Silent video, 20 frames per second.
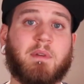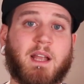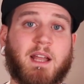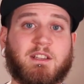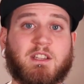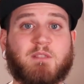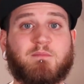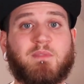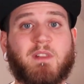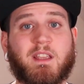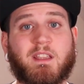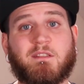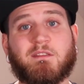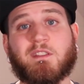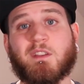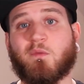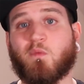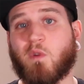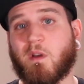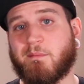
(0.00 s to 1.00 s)
but I just play
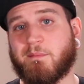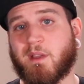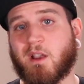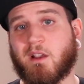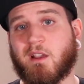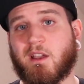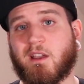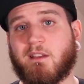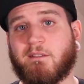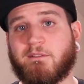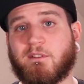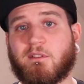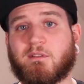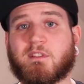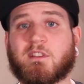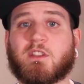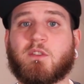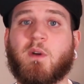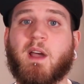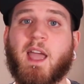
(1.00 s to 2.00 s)
using one pair of
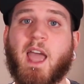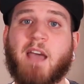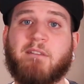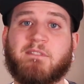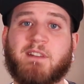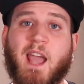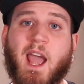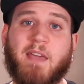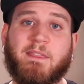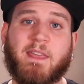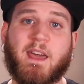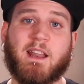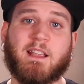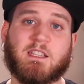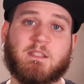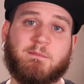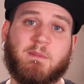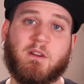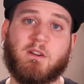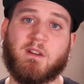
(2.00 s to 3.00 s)
headphones, so I haven't had that
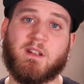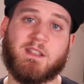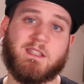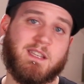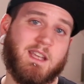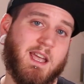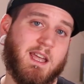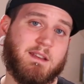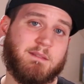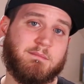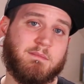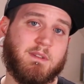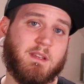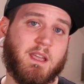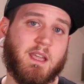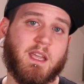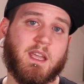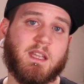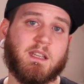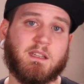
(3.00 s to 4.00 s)
experience yet,
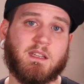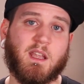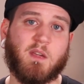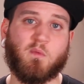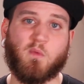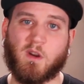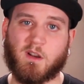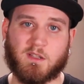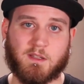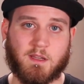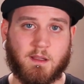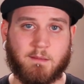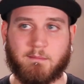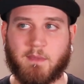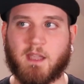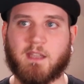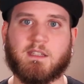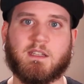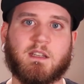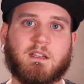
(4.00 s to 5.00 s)
and it works
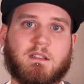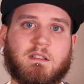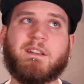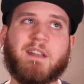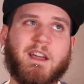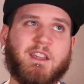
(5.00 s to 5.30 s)
amazing.